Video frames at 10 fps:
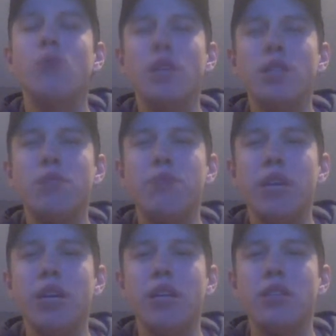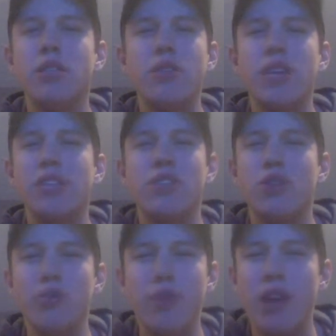What's buried? Is there like a
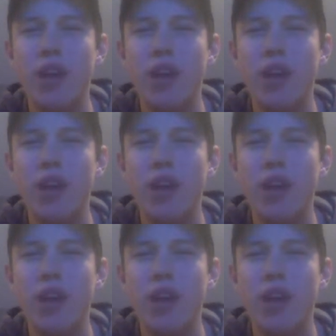super